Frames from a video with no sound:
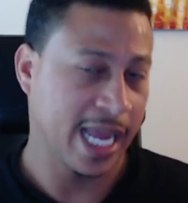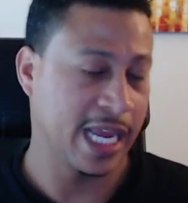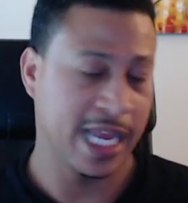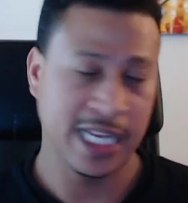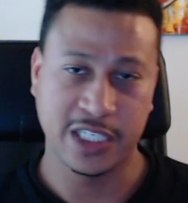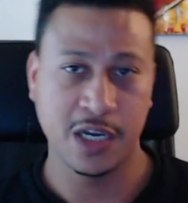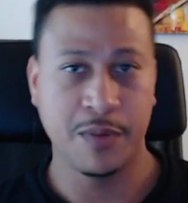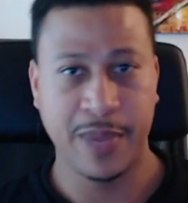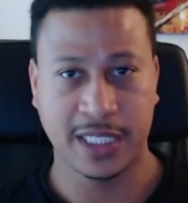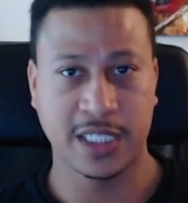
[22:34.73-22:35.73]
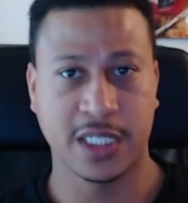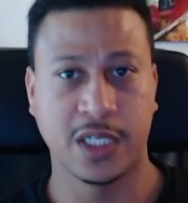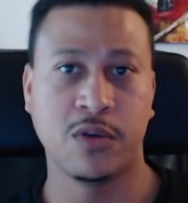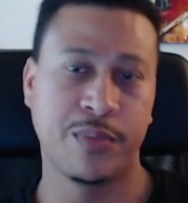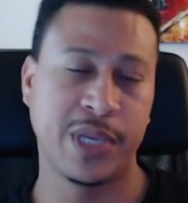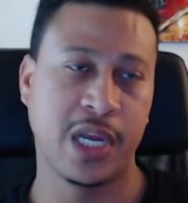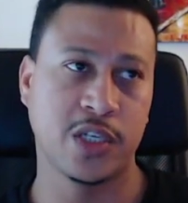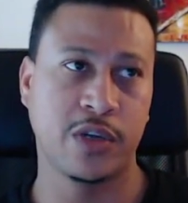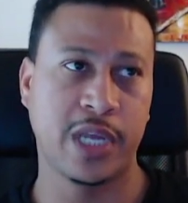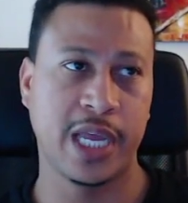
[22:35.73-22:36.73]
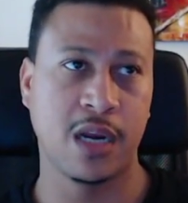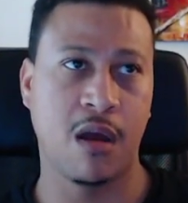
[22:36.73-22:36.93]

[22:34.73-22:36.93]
it still makes sense to do it because you can